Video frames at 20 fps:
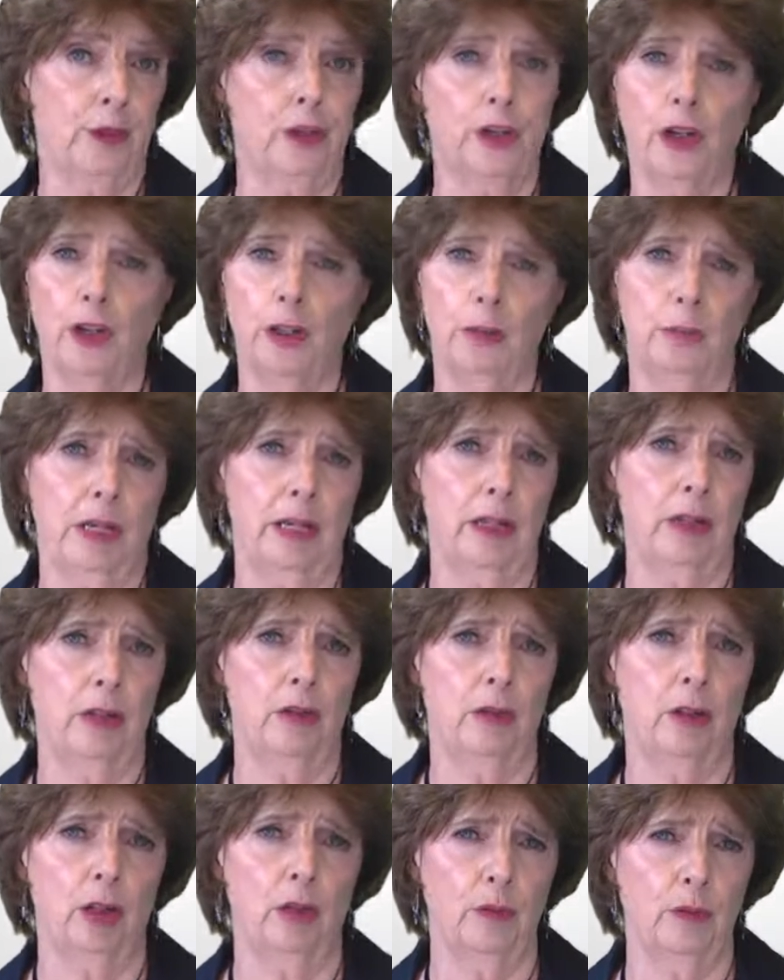Don't make
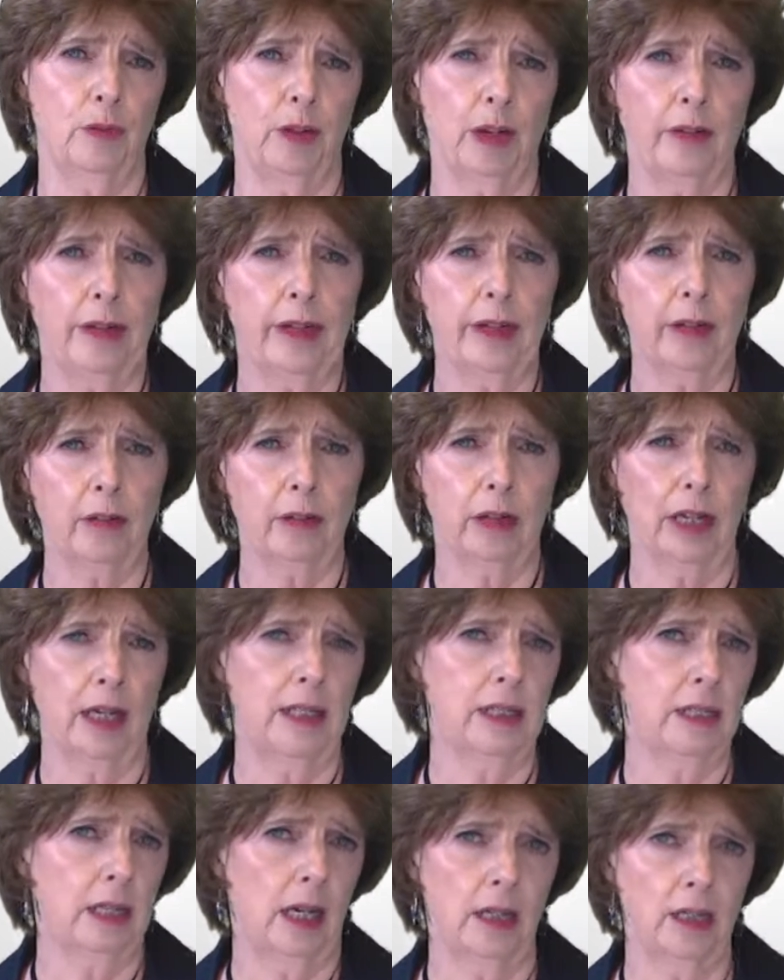your own farrowing
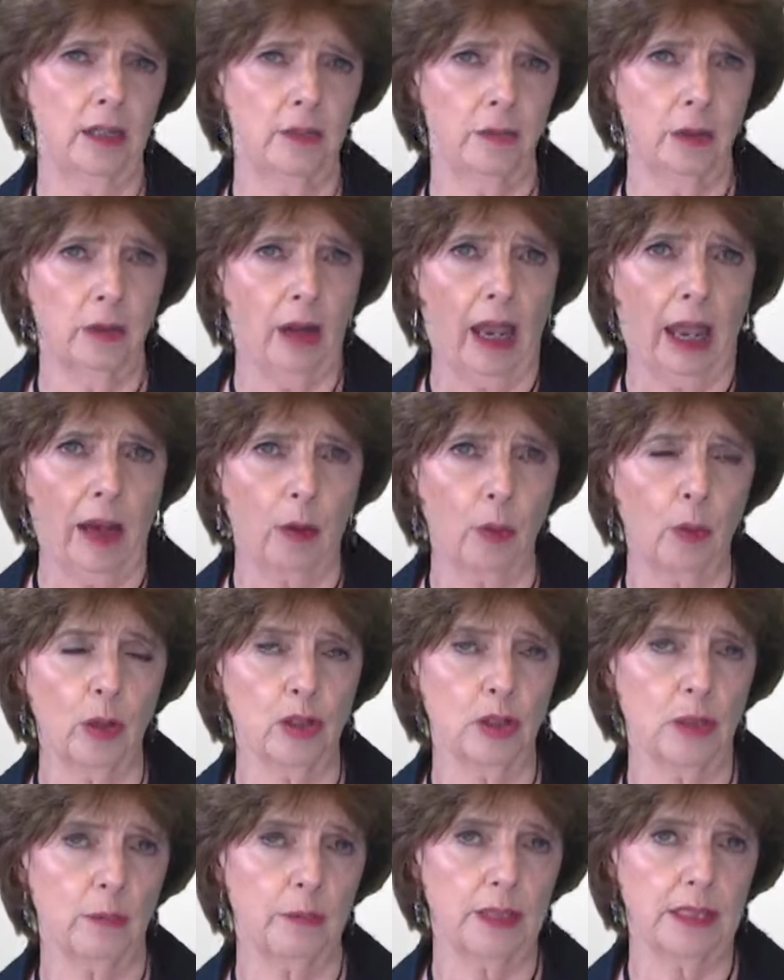crate out of your
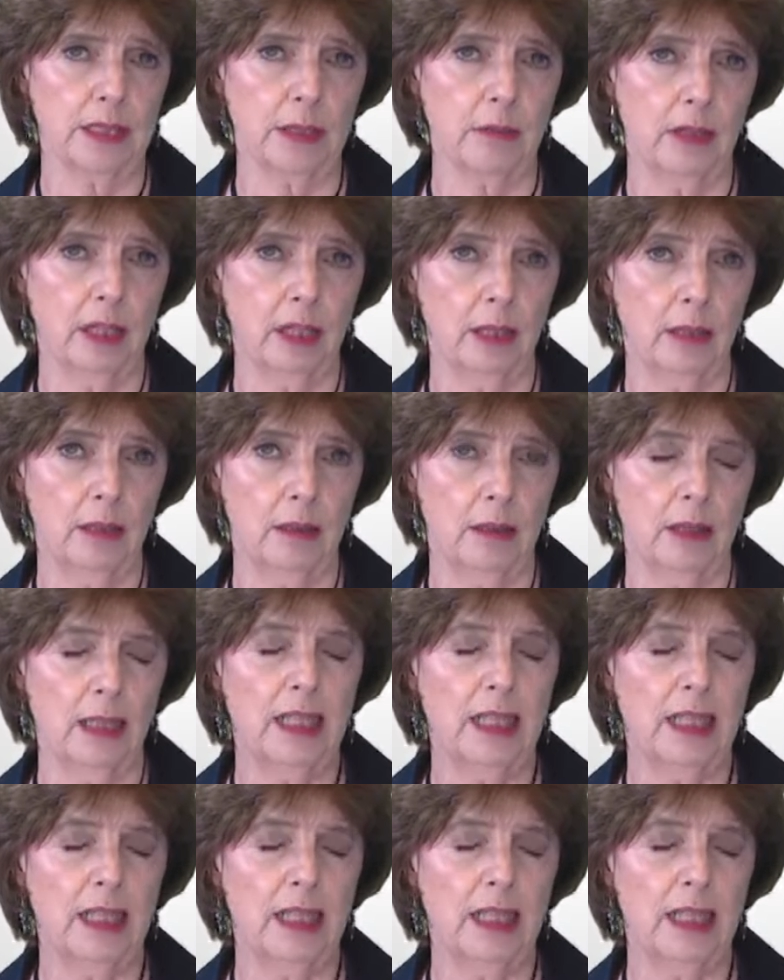anguish and misery.